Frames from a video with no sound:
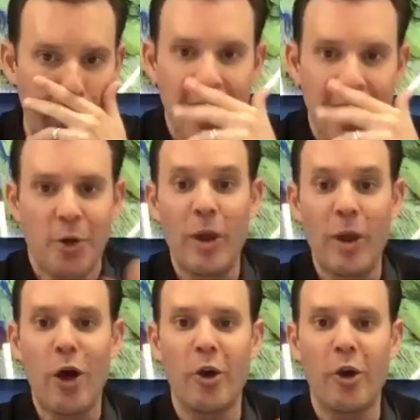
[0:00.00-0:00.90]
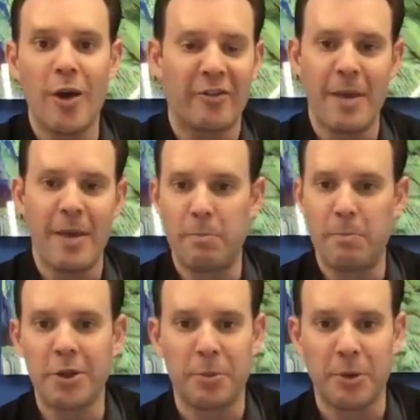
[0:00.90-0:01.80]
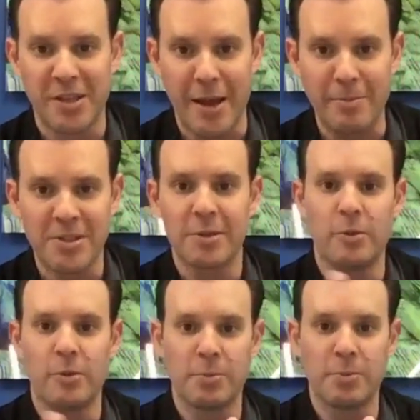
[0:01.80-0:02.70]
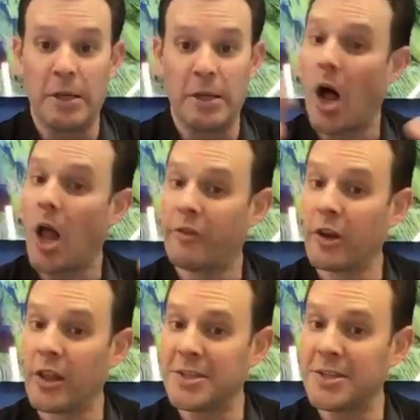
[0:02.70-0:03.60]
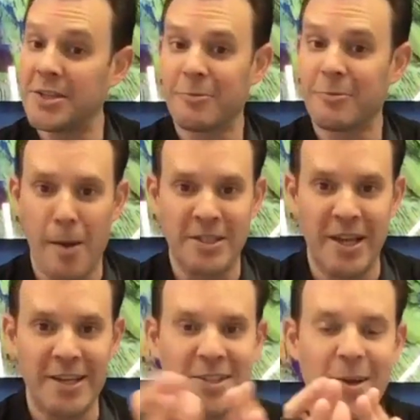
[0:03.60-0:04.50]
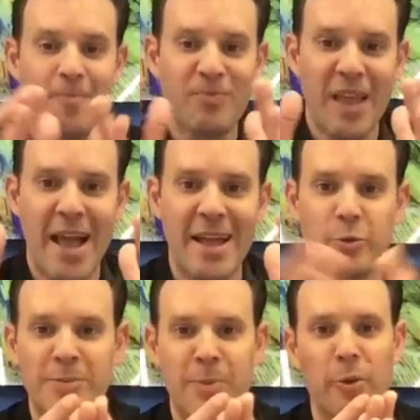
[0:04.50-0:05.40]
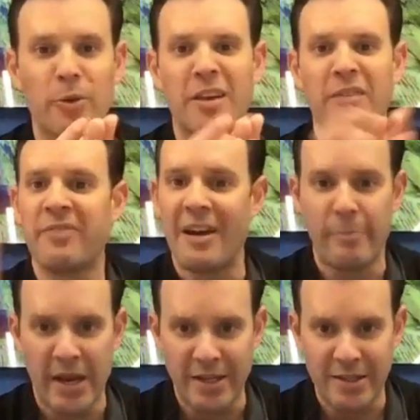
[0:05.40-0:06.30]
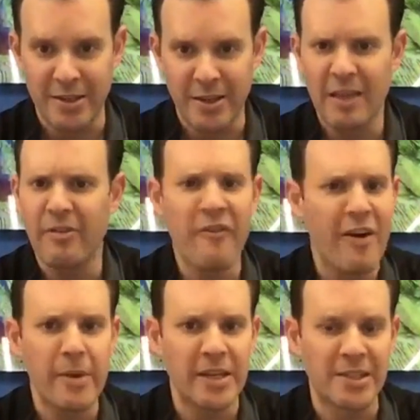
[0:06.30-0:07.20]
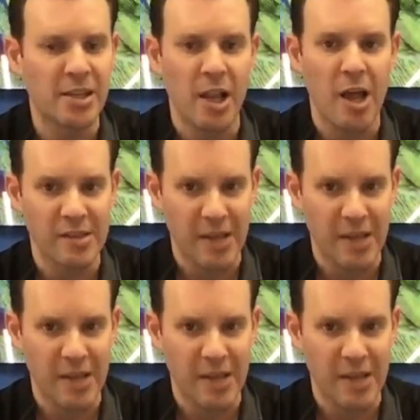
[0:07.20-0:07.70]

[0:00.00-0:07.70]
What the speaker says: We all know you have to make multiple attempts, respond to all of your leads, common sense, and respond within 5 minutes. Even 5 minutes is a long time.